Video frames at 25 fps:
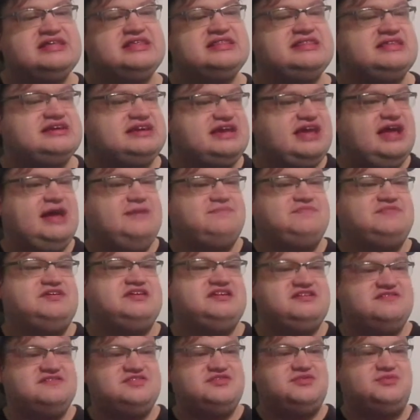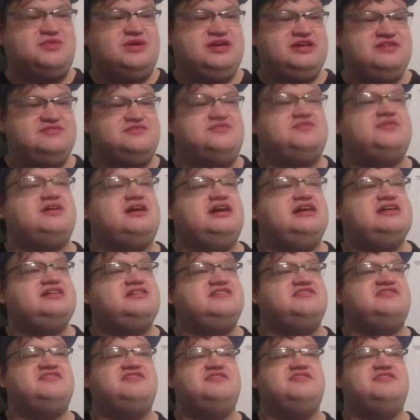the captain of the Wave Riders.